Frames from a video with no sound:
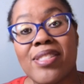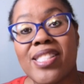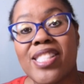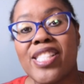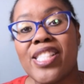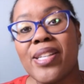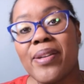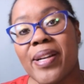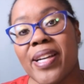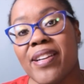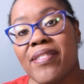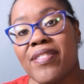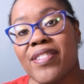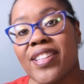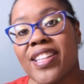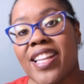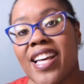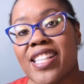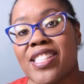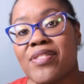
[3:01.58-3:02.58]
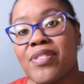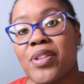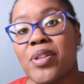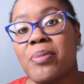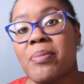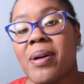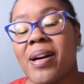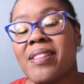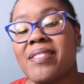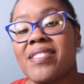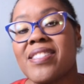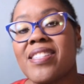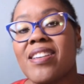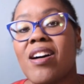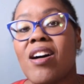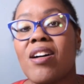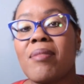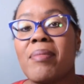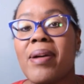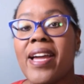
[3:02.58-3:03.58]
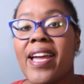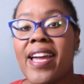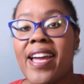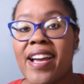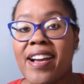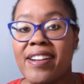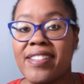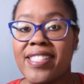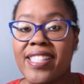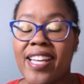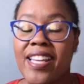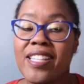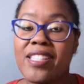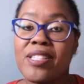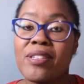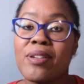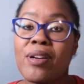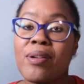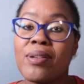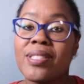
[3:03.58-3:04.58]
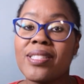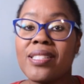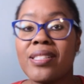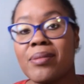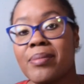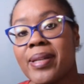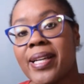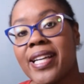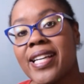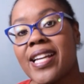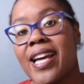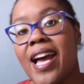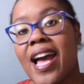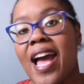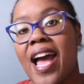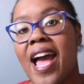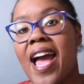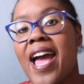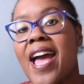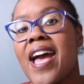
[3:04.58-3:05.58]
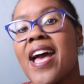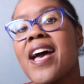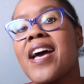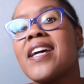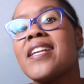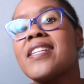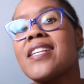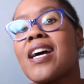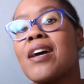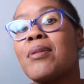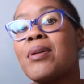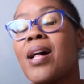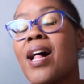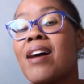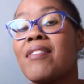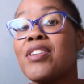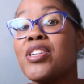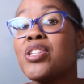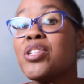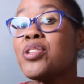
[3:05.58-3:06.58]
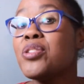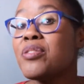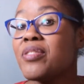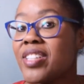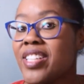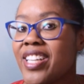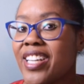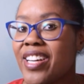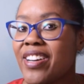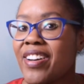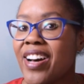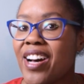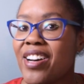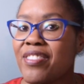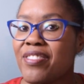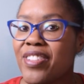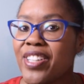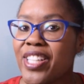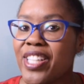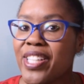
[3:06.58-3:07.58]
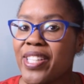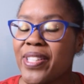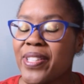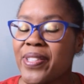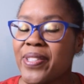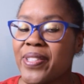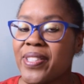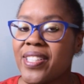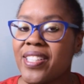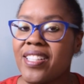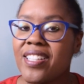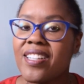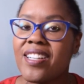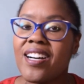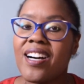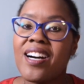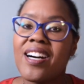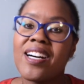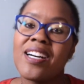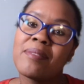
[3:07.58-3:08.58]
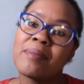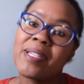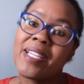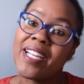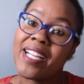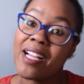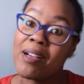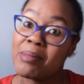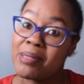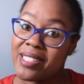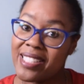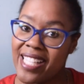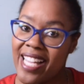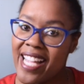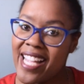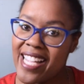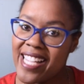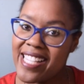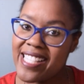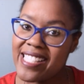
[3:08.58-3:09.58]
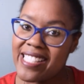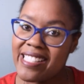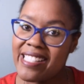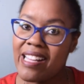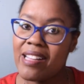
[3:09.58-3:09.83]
was doing for the last few months on my hair to get it to grow a little bit. And I will have a new video out for you in a couple days.